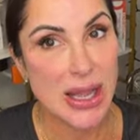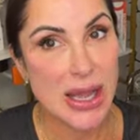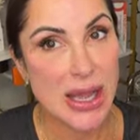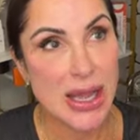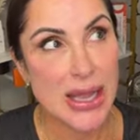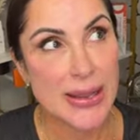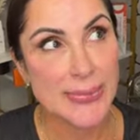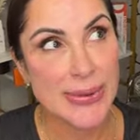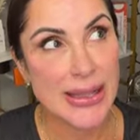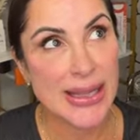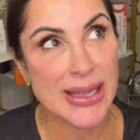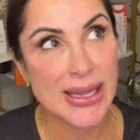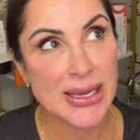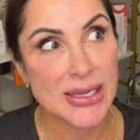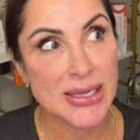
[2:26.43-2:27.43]
I
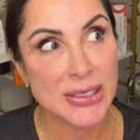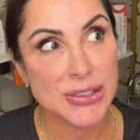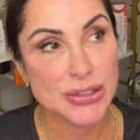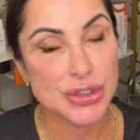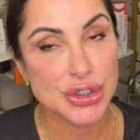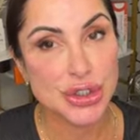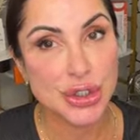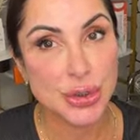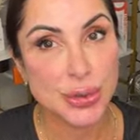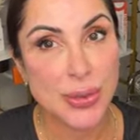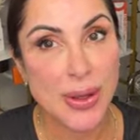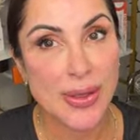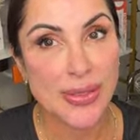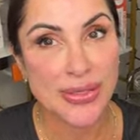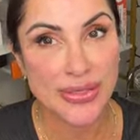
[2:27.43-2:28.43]
paid
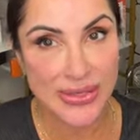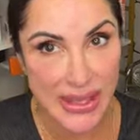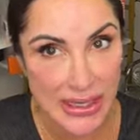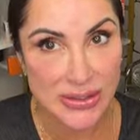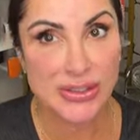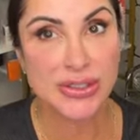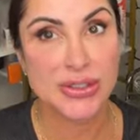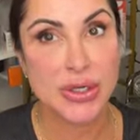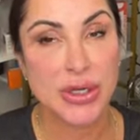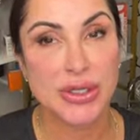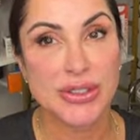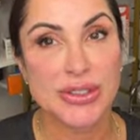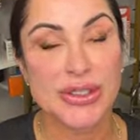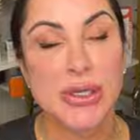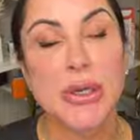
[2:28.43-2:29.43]

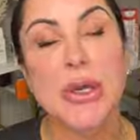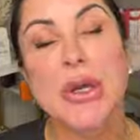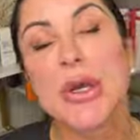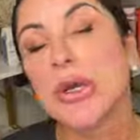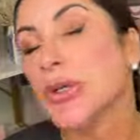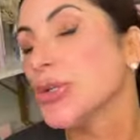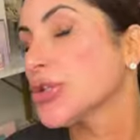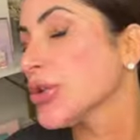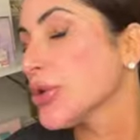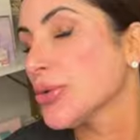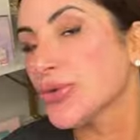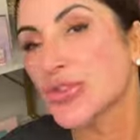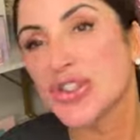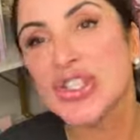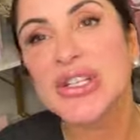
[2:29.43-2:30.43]
$2,000.
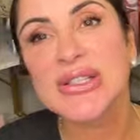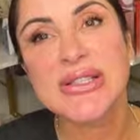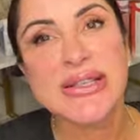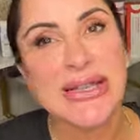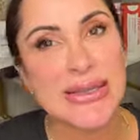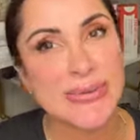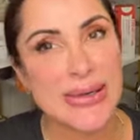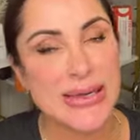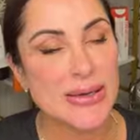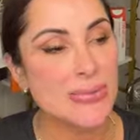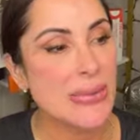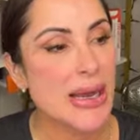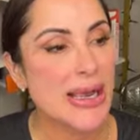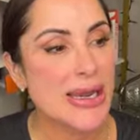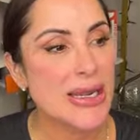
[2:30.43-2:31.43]
So just keep that in
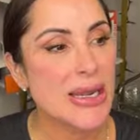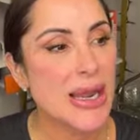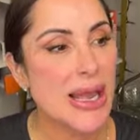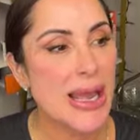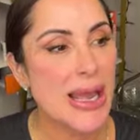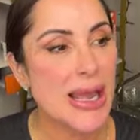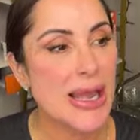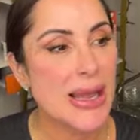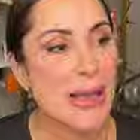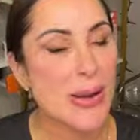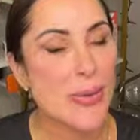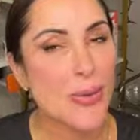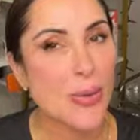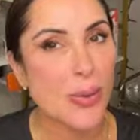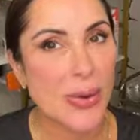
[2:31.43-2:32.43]
mind
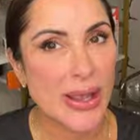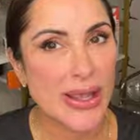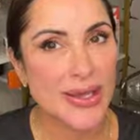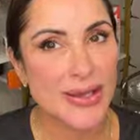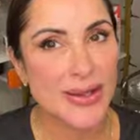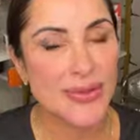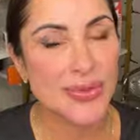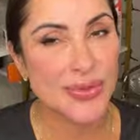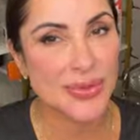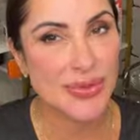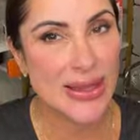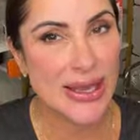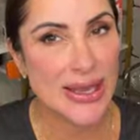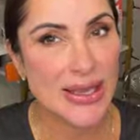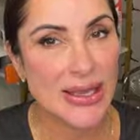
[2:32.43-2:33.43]
when
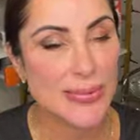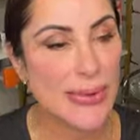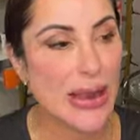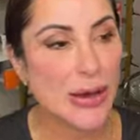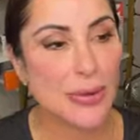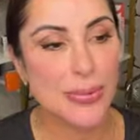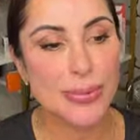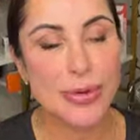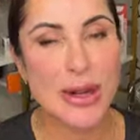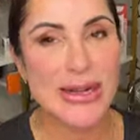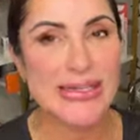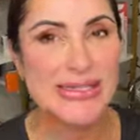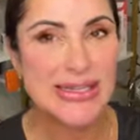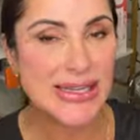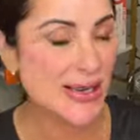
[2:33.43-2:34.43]
thinking about
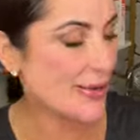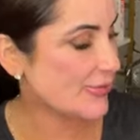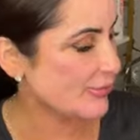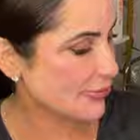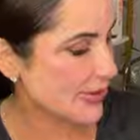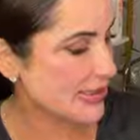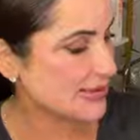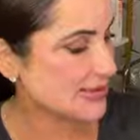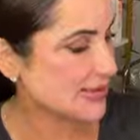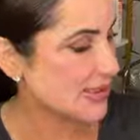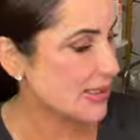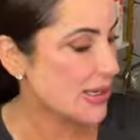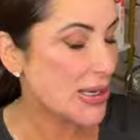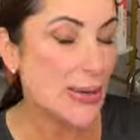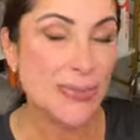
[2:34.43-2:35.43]
pricing of threads,
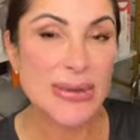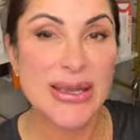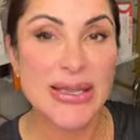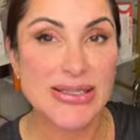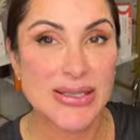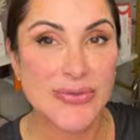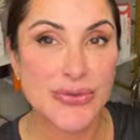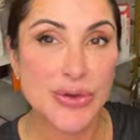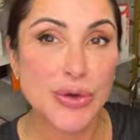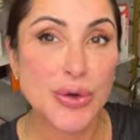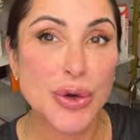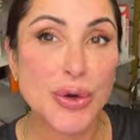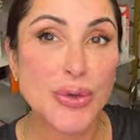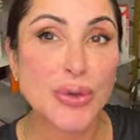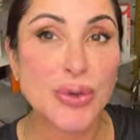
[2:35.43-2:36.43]
because if you
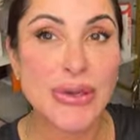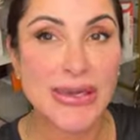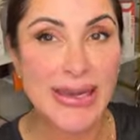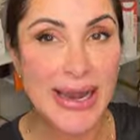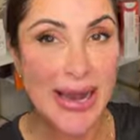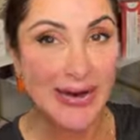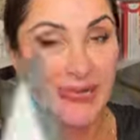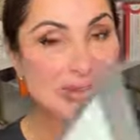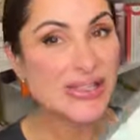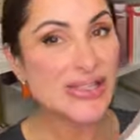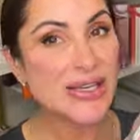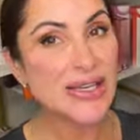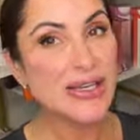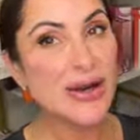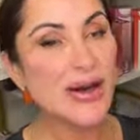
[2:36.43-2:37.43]
go and have this
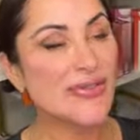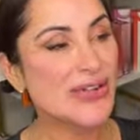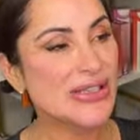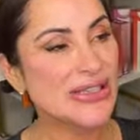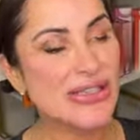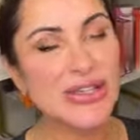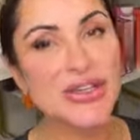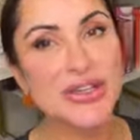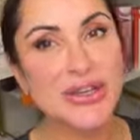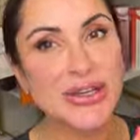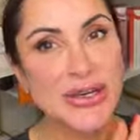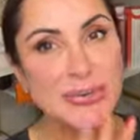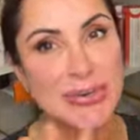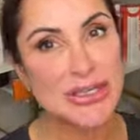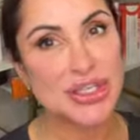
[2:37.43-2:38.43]
done in office, you're
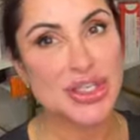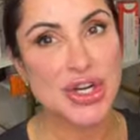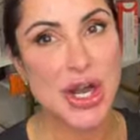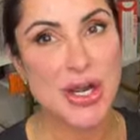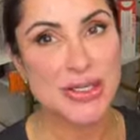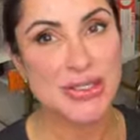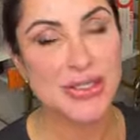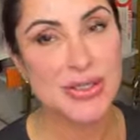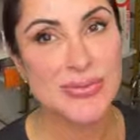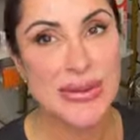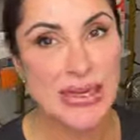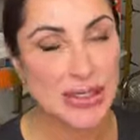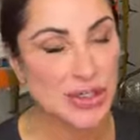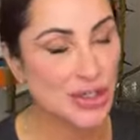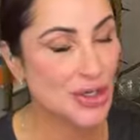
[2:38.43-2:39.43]
going to be shocked. So
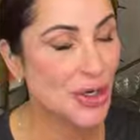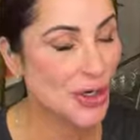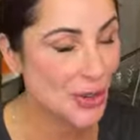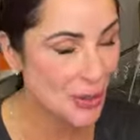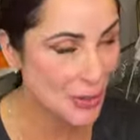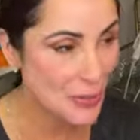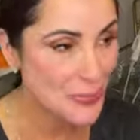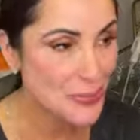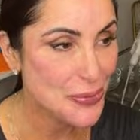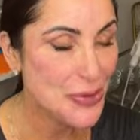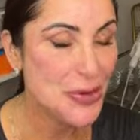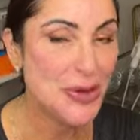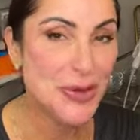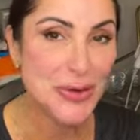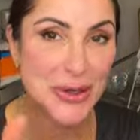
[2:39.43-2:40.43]
make sure
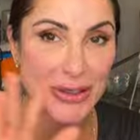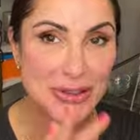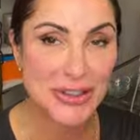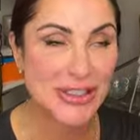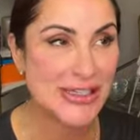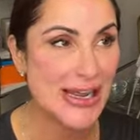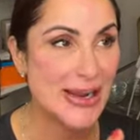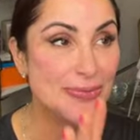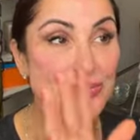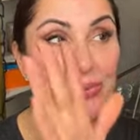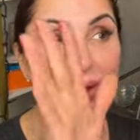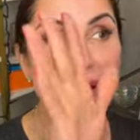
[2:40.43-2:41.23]
you understand